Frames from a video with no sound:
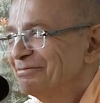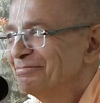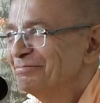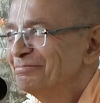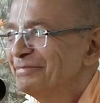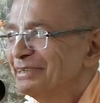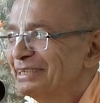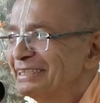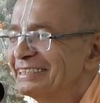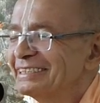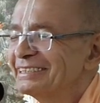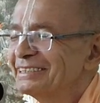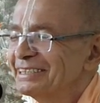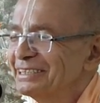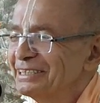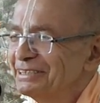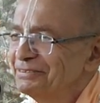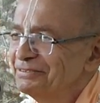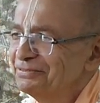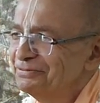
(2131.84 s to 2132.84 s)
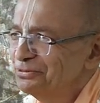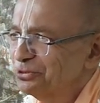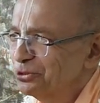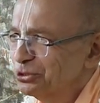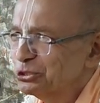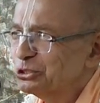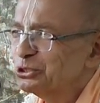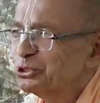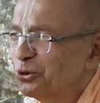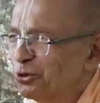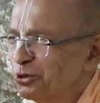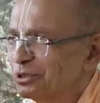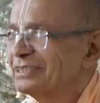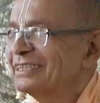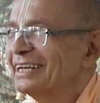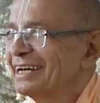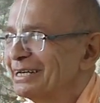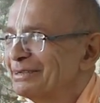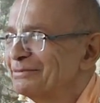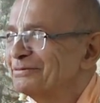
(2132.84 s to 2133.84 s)
But if for a short
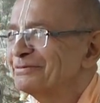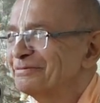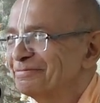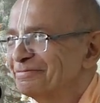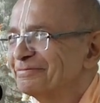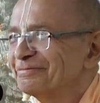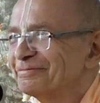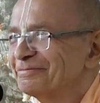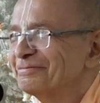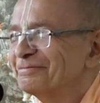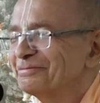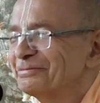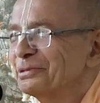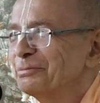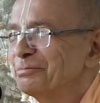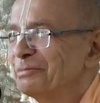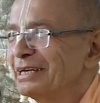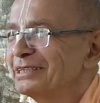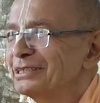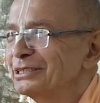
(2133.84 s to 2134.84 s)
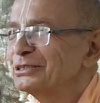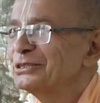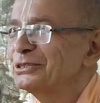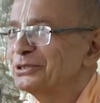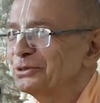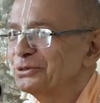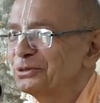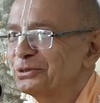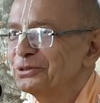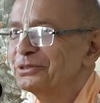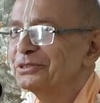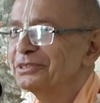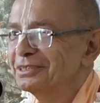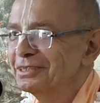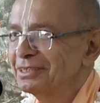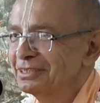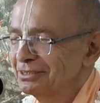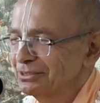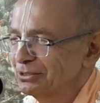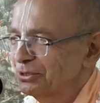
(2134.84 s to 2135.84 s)
time we manage to do it,
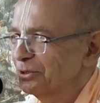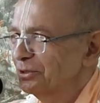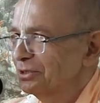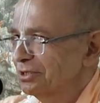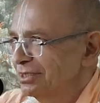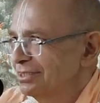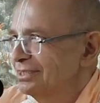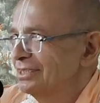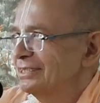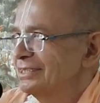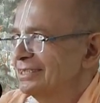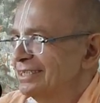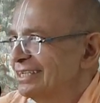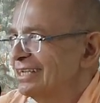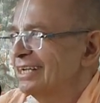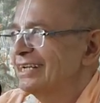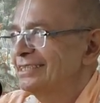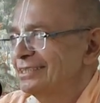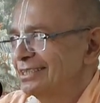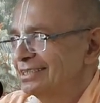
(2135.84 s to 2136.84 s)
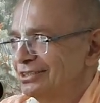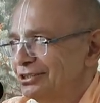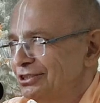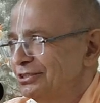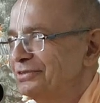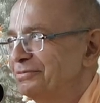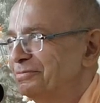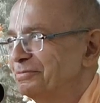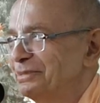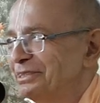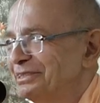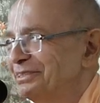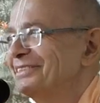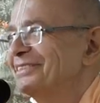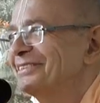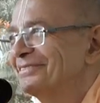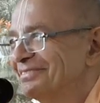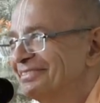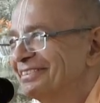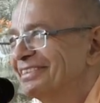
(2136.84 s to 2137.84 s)
it's already a great achievement.
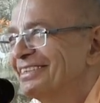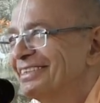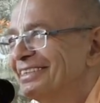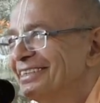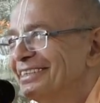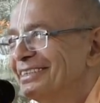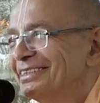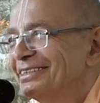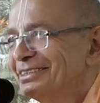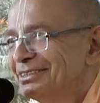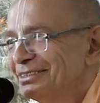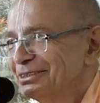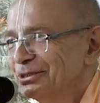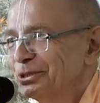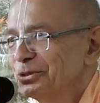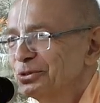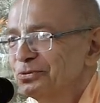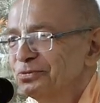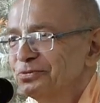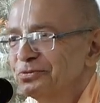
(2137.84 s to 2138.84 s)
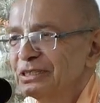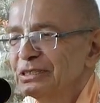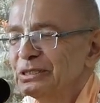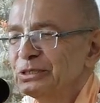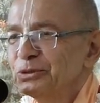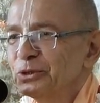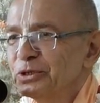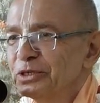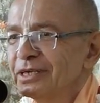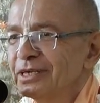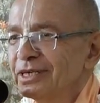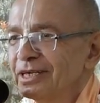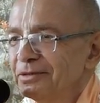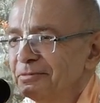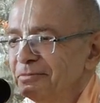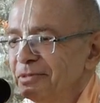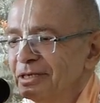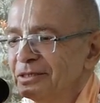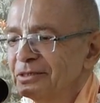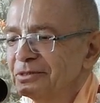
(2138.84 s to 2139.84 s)
So if we're talking
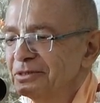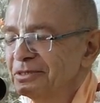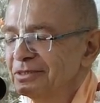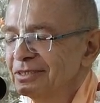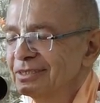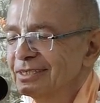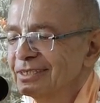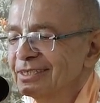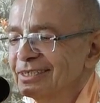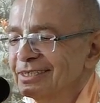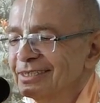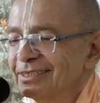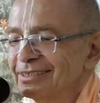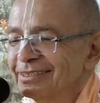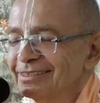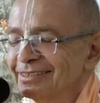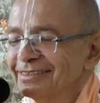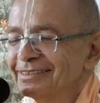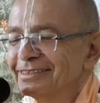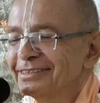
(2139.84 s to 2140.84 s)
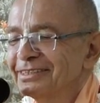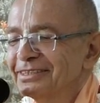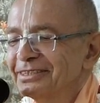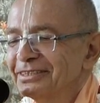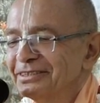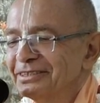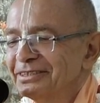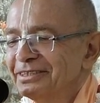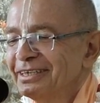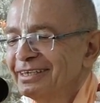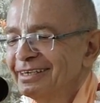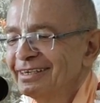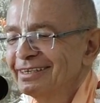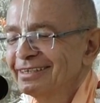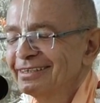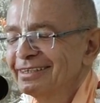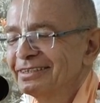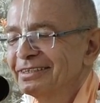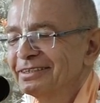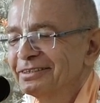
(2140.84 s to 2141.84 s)
about uh, the
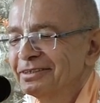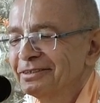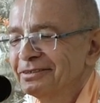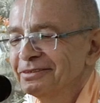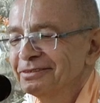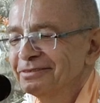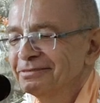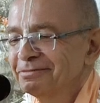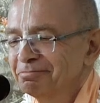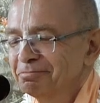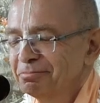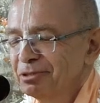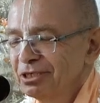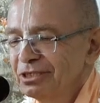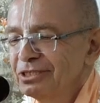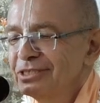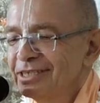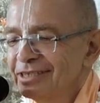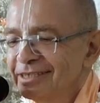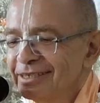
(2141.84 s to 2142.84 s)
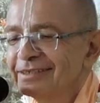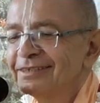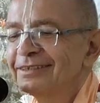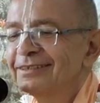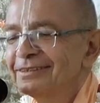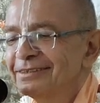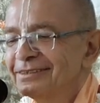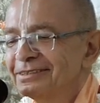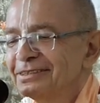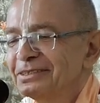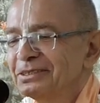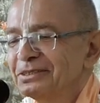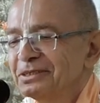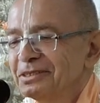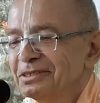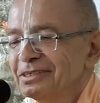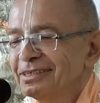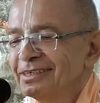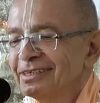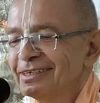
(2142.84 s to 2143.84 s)
uh, preaching, you know,
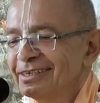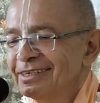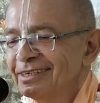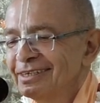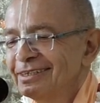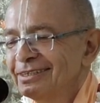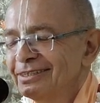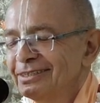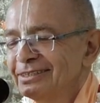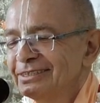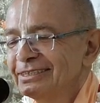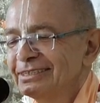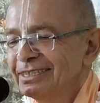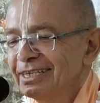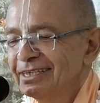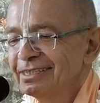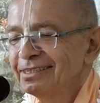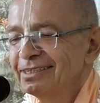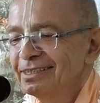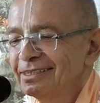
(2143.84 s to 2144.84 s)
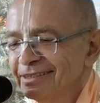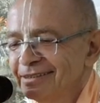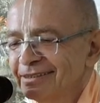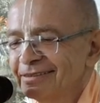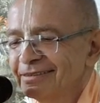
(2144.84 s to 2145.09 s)
it is said that